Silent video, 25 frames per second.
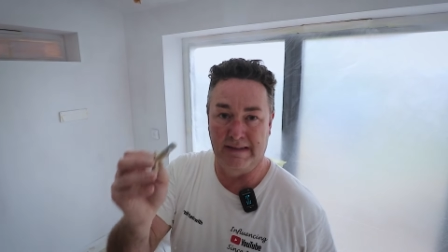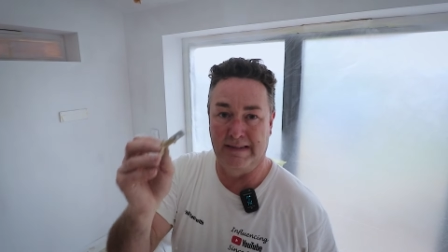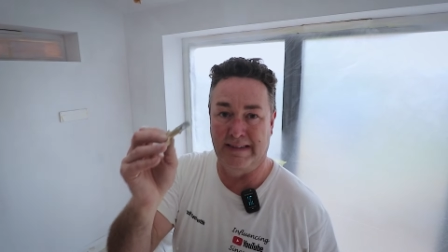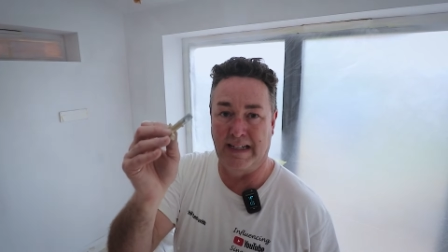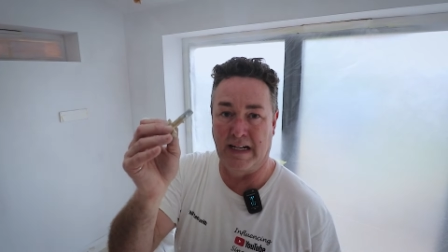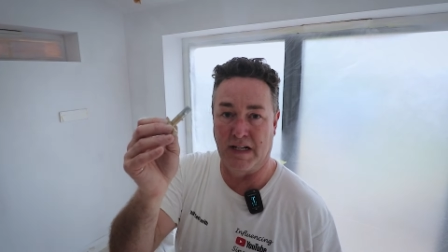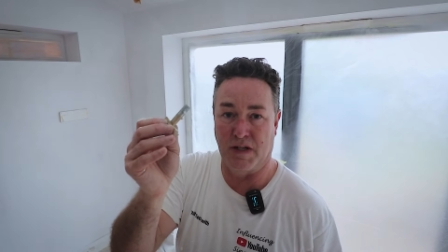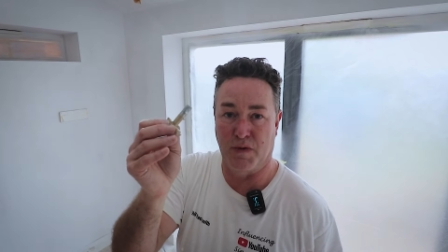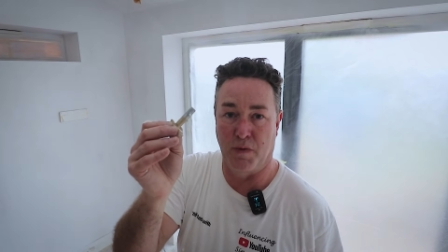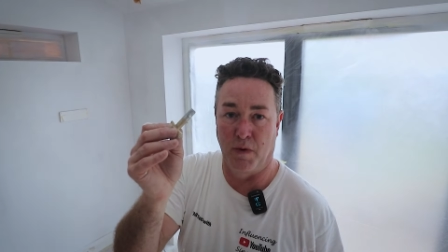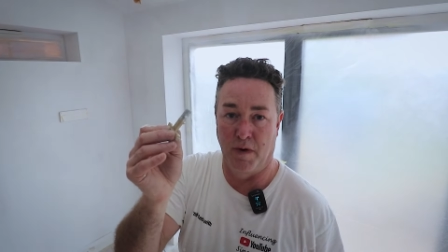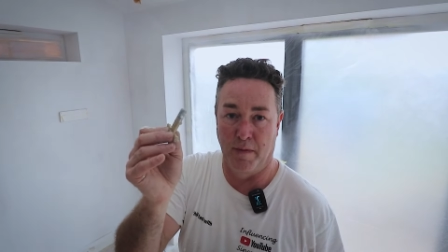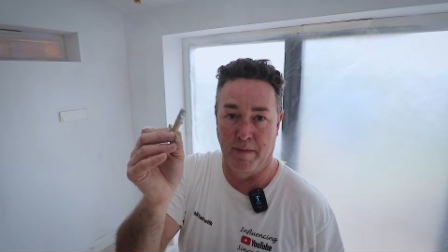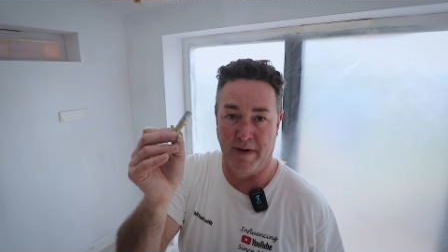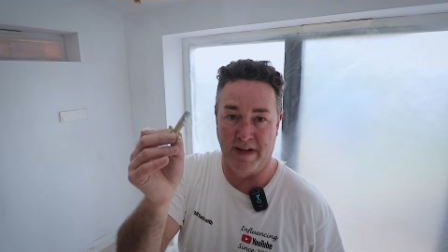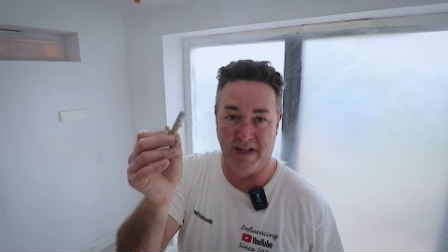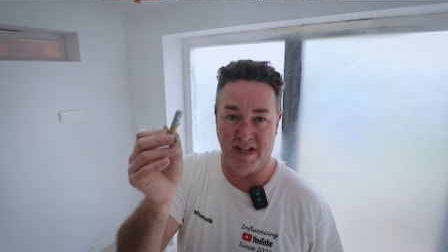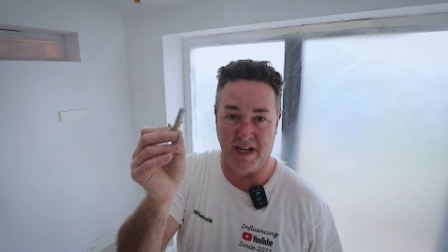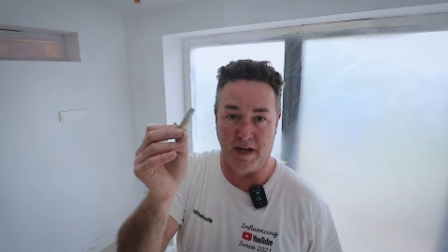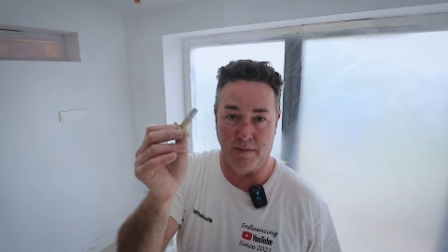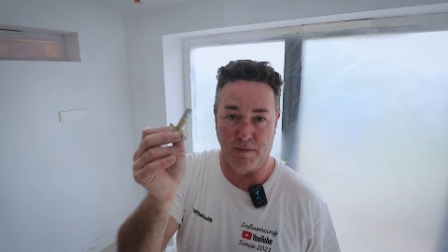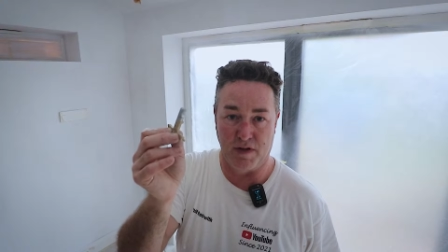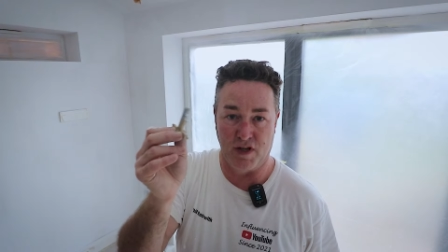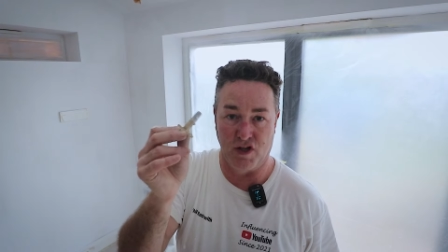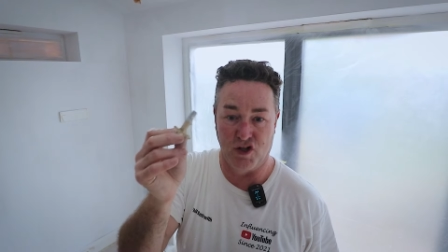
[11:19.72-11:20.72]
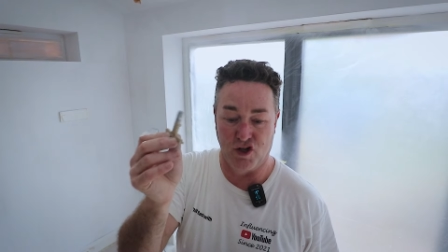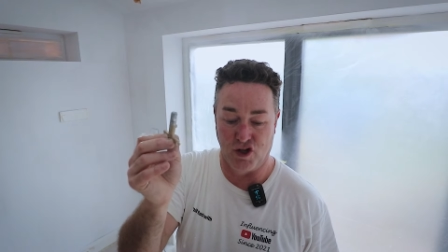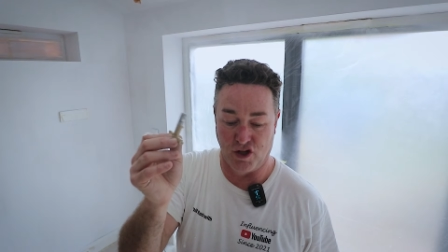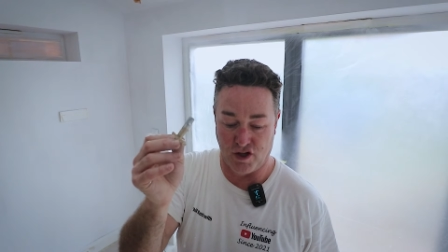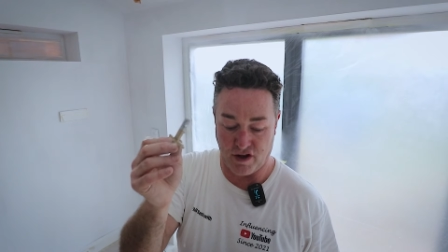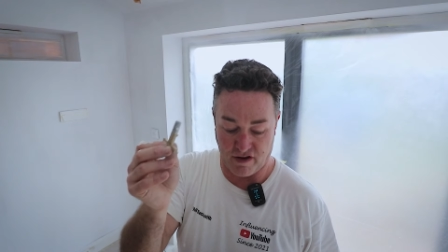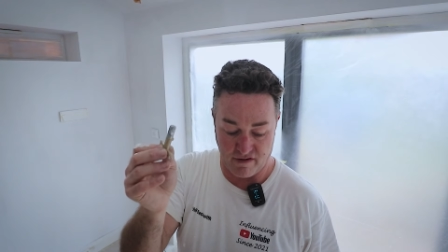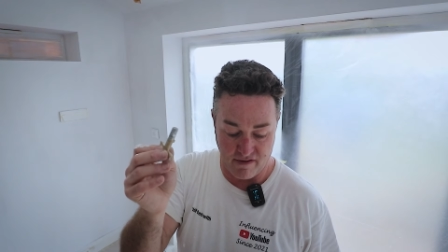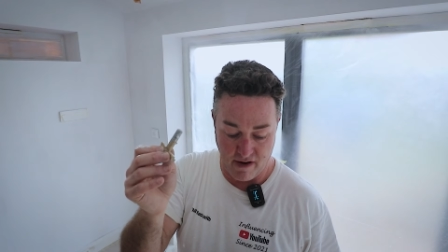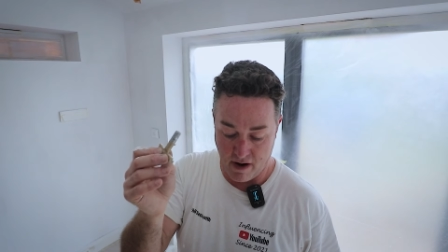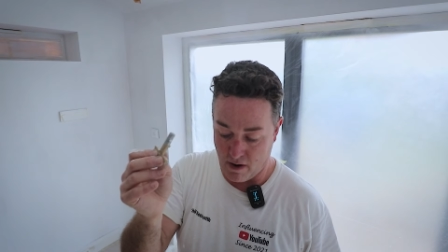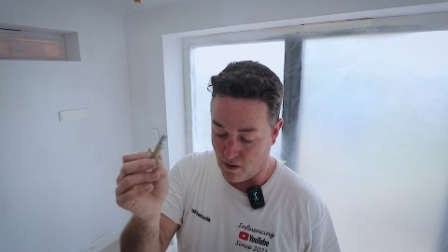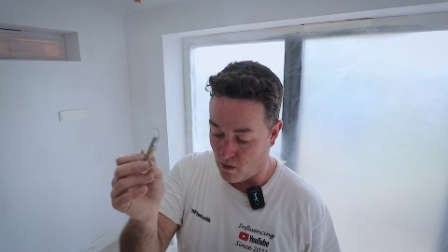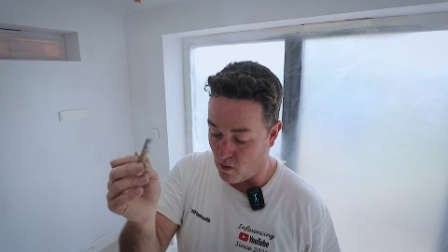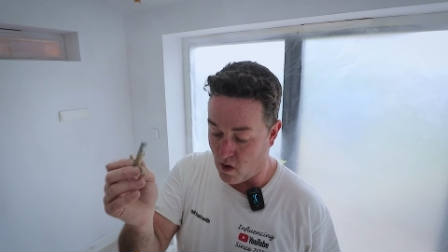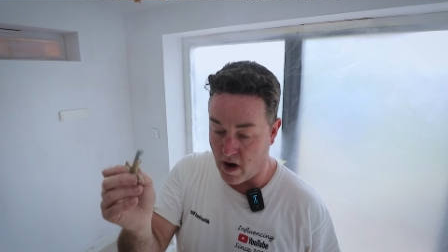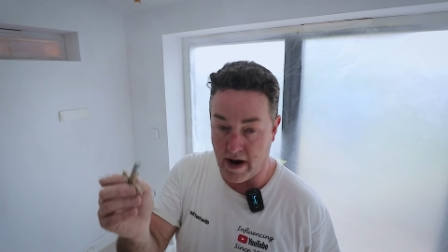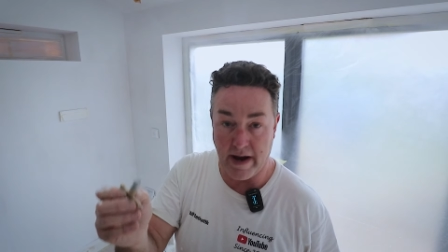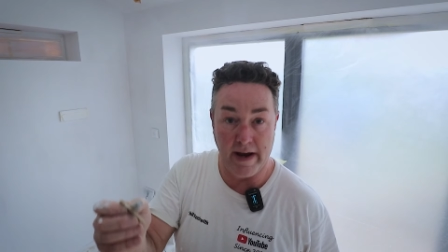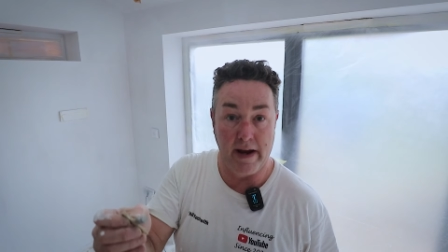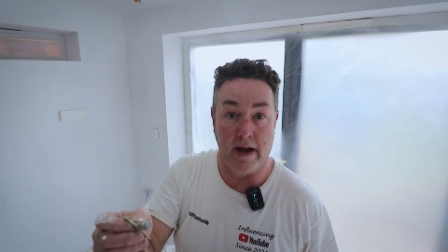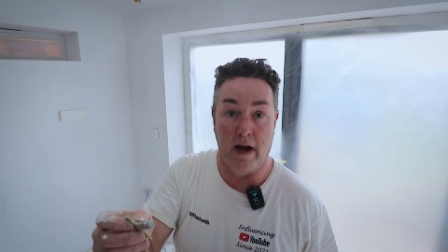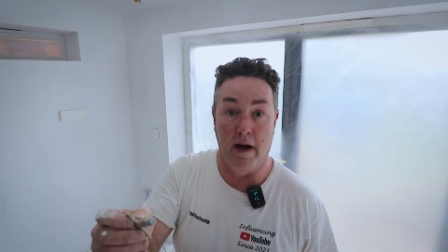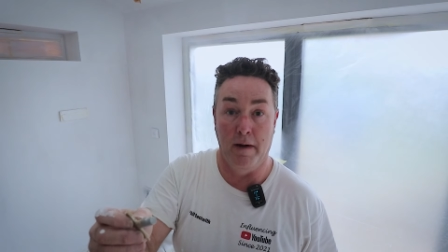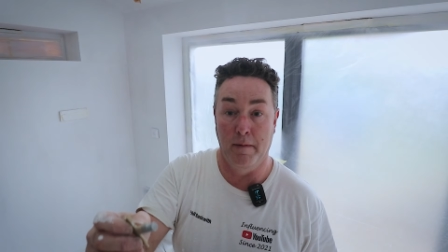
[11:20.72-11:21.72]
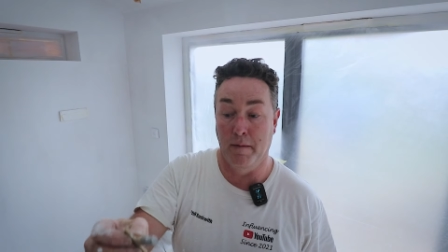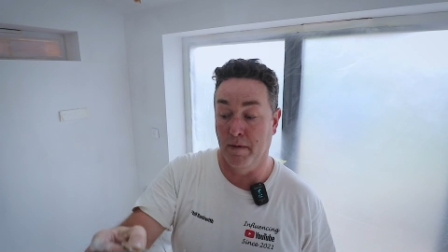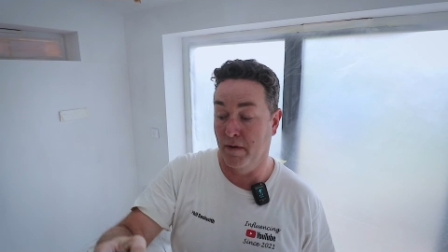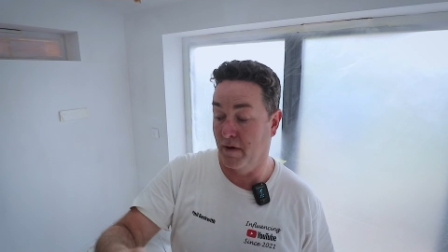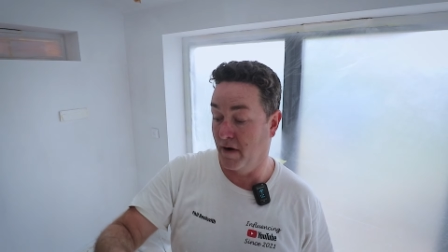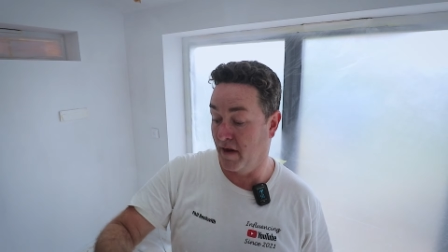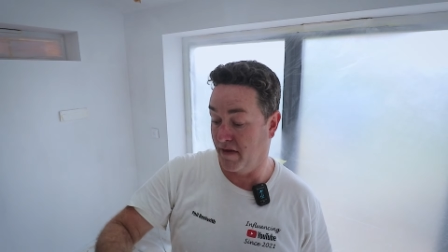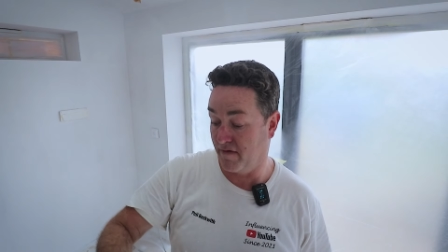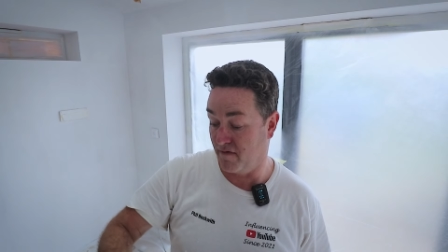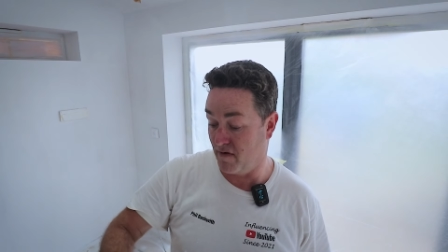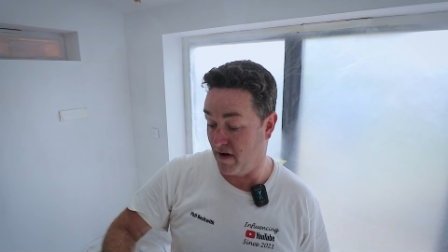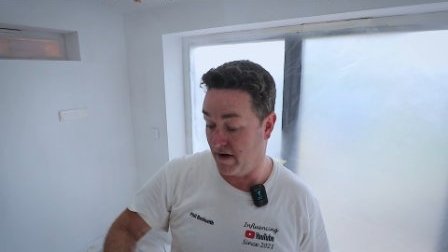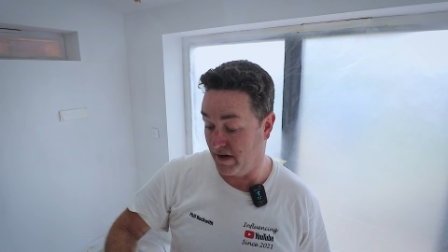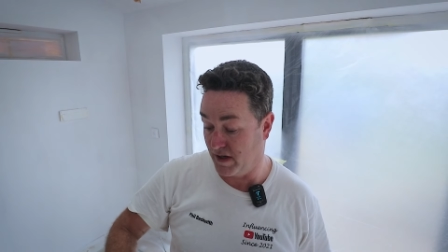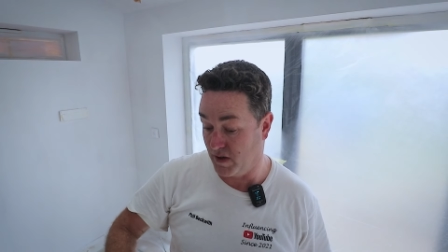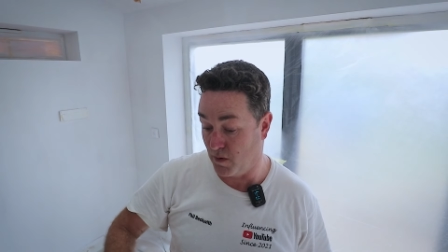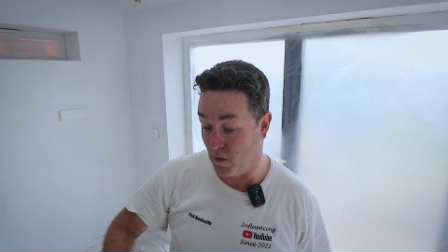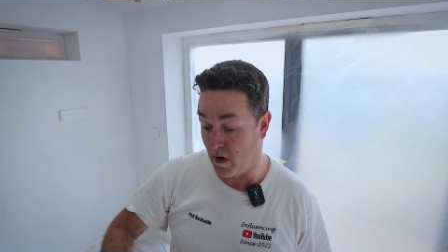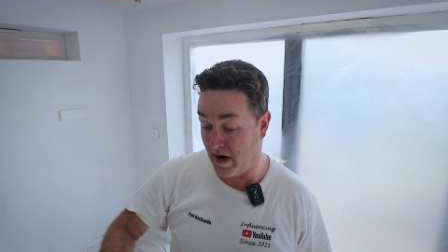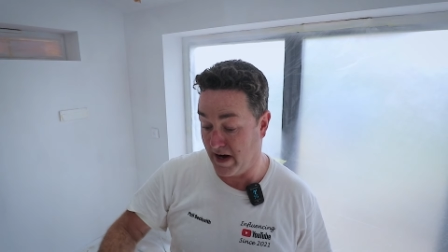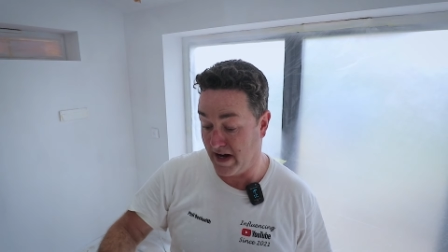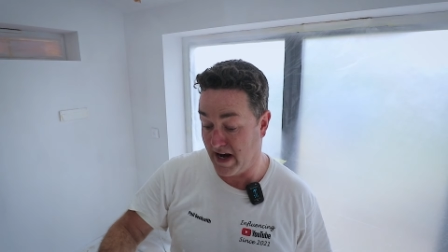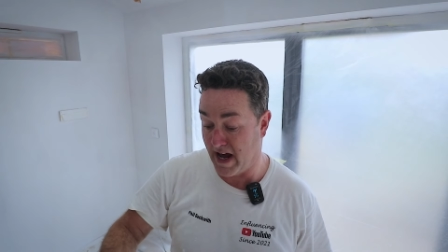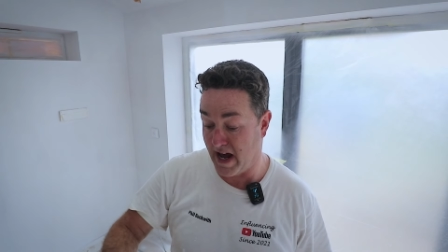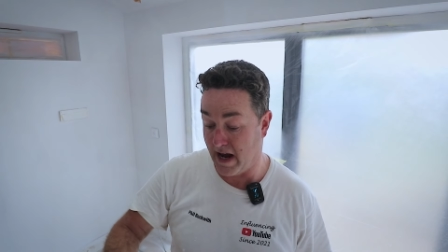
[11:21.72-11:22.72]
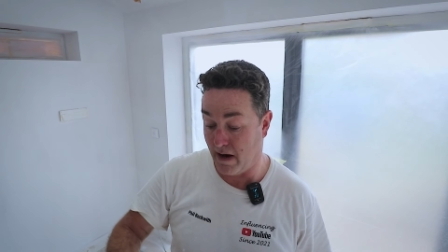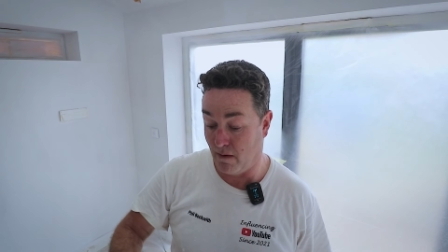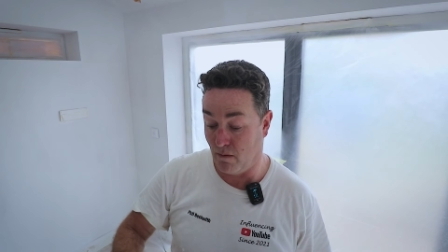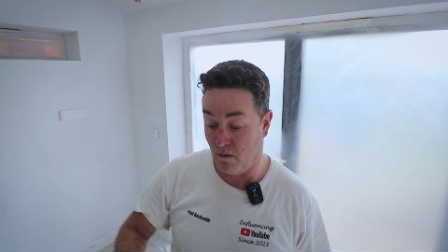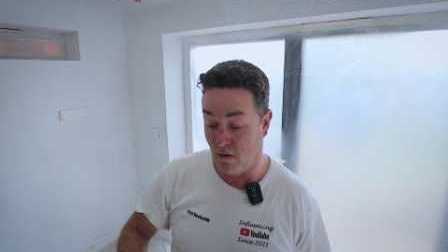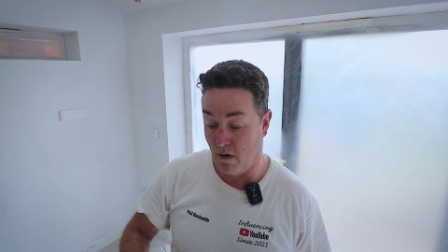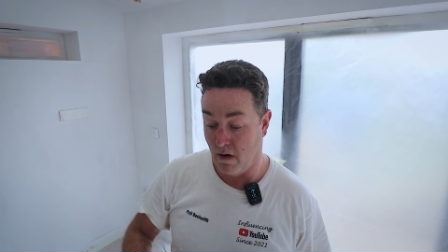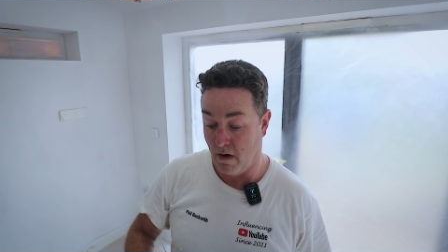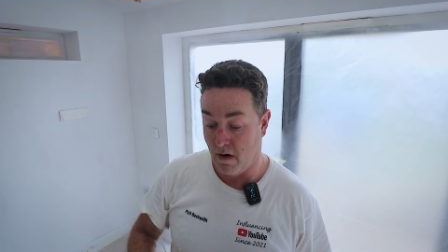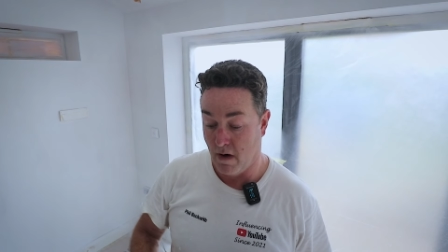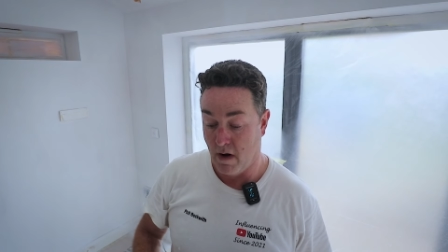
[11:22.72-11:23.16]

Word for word: That's one of my tips I should throw away, and I'm going to throw it away now